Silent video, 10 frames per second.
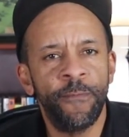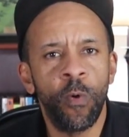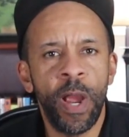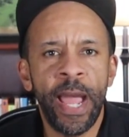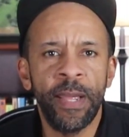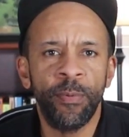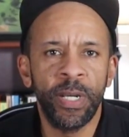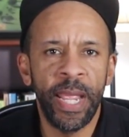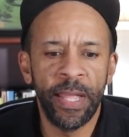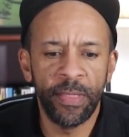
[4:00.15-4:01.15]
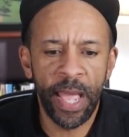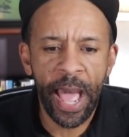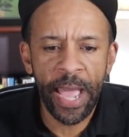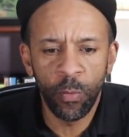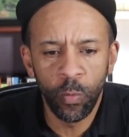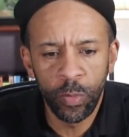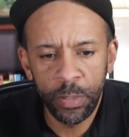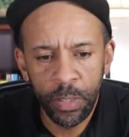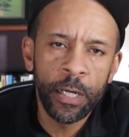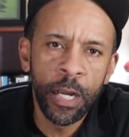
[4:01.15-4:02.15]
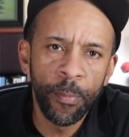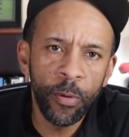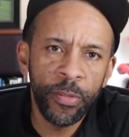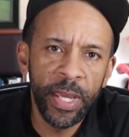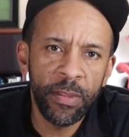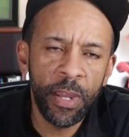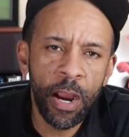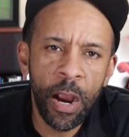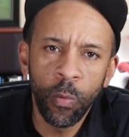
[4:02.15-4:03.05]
4 hybrid and the high wood. A couple things there. I